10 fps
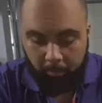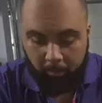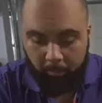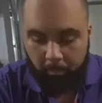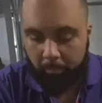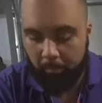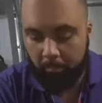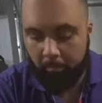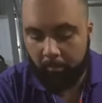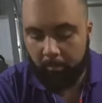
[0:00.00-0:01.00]

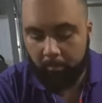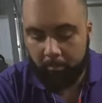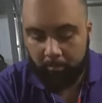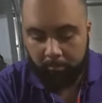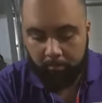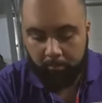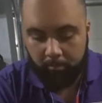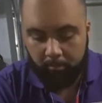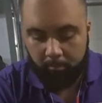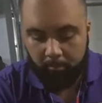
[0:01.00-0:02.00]

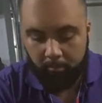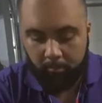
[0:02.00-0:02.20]
[no speech]